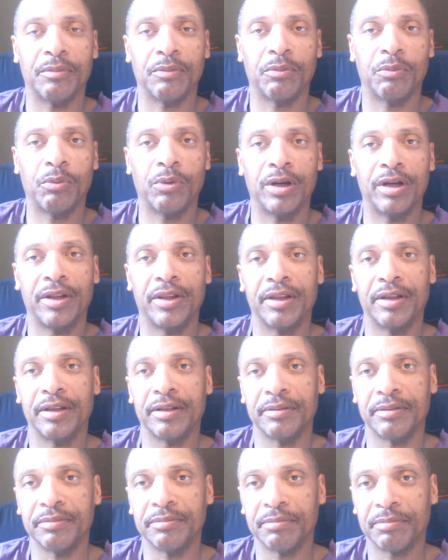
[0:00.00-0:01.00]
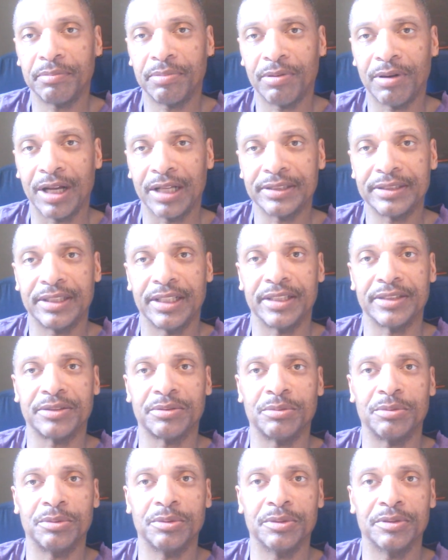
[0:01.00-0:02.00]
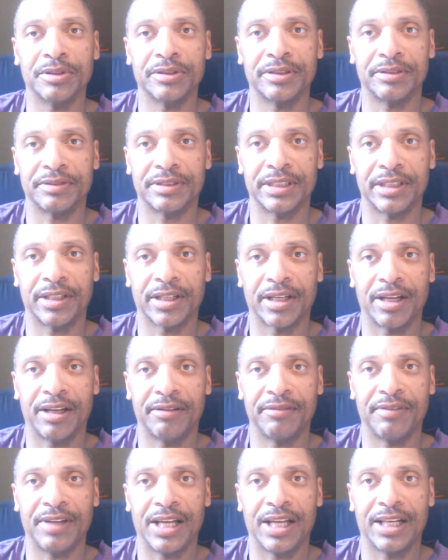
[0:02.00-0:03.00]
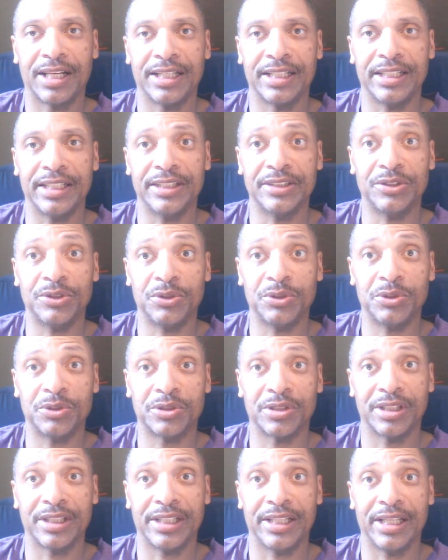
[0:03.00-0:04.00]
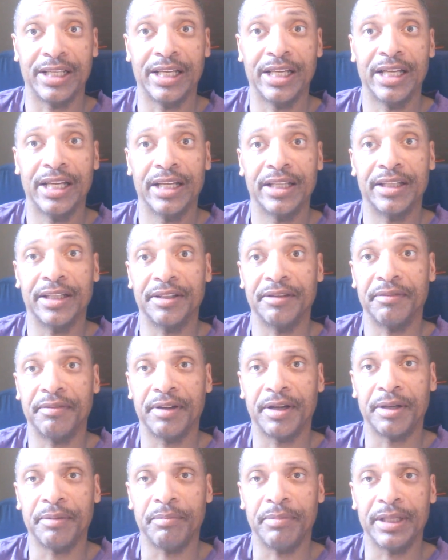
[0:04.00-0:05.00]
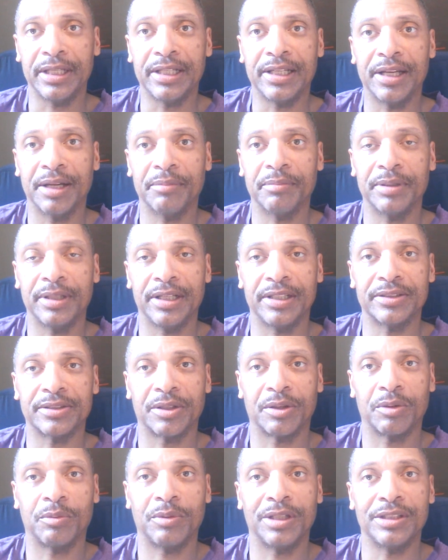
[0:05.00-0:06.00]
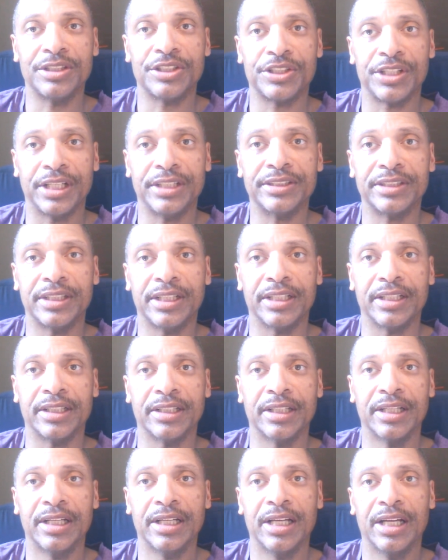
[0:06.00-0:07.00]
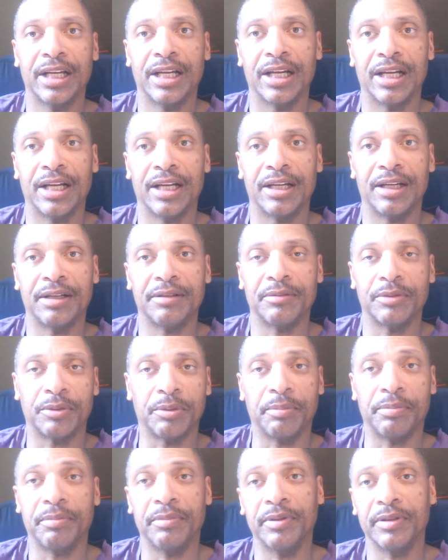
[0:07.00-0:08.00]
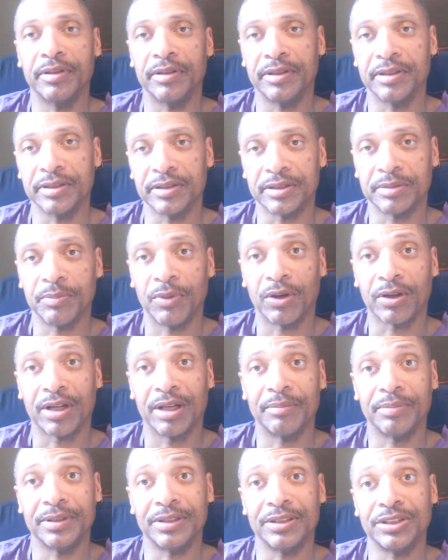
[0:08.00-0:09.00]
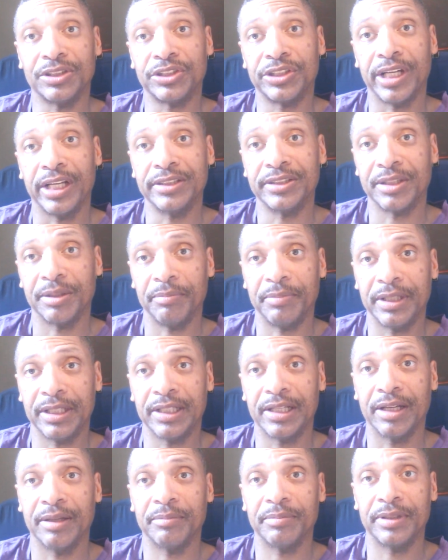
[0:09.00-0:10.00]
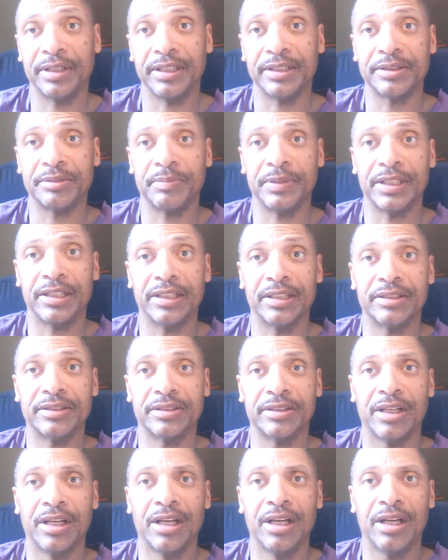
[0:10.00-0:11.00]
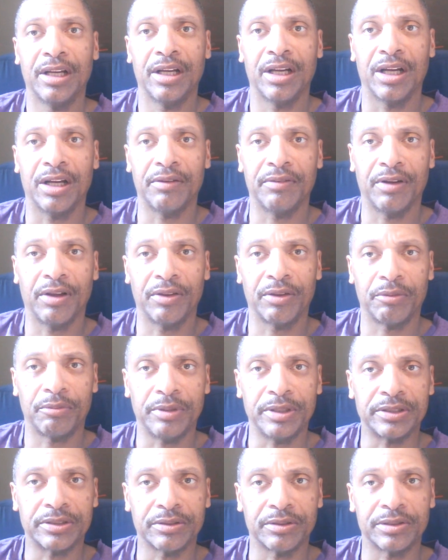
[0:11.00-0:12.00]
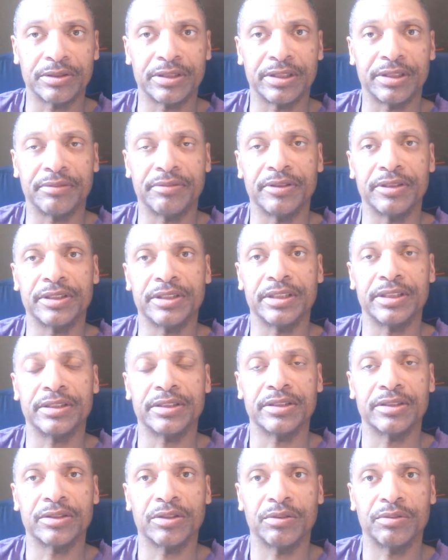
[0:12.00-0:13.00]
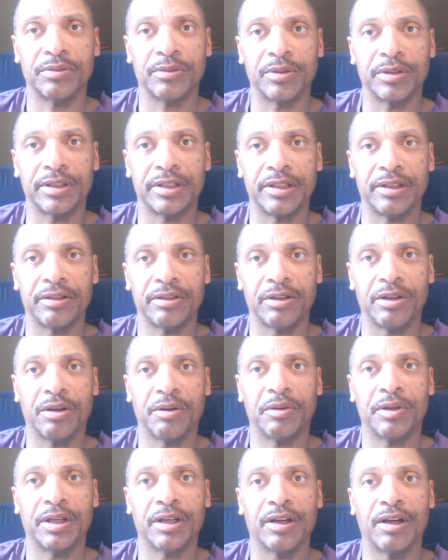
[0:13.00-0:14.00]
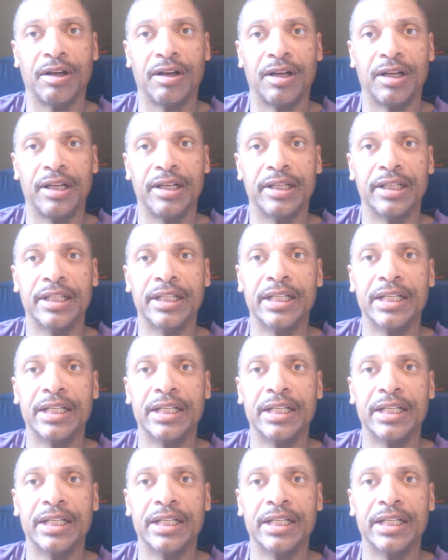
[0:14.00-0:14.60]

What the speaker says: one of the process rules of Silicon Valley is usually that the very big companies are the ones chasing, the small companies chase the big companies because of all the resource differences and so forth that are going on.